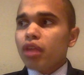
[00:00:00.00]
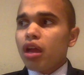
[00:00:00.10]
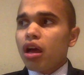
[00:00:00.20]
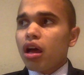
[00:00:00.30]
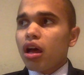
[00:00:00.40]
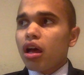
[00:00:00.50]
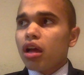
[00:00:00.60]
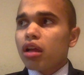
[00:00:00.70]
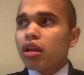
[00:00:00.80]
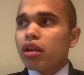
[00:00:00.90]
uh,
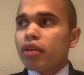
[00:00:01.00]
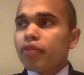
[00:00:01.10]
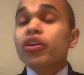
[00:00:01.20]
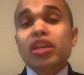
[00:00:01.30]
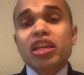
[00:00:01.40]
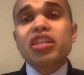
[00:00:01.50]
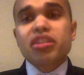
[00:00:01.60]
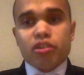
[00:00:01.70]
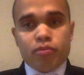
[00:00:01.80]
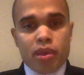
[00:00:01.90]
very easy
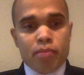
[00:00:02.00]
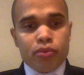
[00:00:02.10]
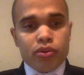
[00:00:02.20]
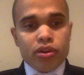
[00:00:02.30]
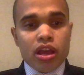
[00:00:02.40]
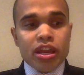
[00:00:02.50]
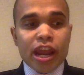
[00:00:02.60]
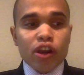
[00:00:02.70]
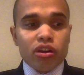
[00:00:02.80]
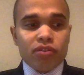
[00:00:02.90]
to remember
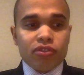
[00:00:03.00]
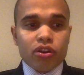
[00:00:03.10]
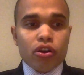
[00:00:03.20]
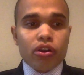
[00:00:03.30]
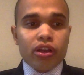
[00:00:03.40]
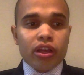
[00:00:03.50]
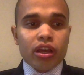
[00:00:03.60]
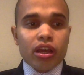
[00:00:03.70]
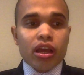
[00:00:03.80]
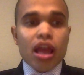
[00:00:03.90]
narrative regarding
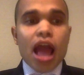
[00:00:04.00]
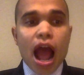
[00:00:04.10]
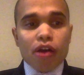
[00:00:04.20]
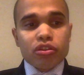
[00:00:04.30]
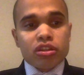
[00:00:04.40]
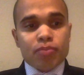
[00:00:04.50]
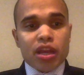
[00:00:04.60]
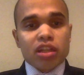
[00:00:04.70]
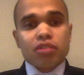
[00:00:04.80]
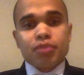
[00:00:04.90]
how the
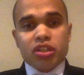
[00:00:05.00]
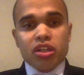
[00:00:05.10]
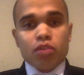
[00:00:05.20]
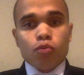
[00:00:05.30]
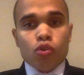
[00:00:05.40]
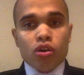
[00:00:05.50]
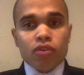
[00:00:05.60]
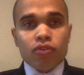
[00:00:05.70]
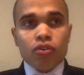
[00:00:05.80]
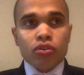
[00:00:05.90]
Spanish-Mexica War
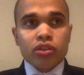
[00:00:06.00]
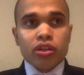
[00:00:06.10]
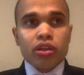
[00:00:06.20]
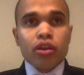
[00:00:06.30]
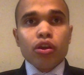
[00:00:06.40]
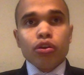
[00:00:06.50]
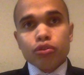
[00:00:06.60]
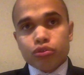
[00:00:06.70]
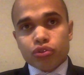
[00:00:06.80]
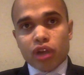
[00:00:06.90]
unfolded,
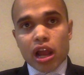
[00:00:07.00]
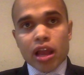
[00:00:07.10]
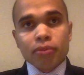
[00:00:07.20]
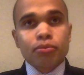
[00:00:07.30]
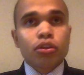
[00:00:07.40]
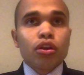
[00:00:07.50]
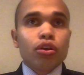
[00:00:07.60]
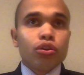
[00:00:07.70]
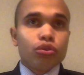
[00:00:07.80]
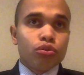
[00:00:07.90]
who triumphed,
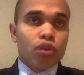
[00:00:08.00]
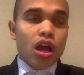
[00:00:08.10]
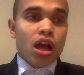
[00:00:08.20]
who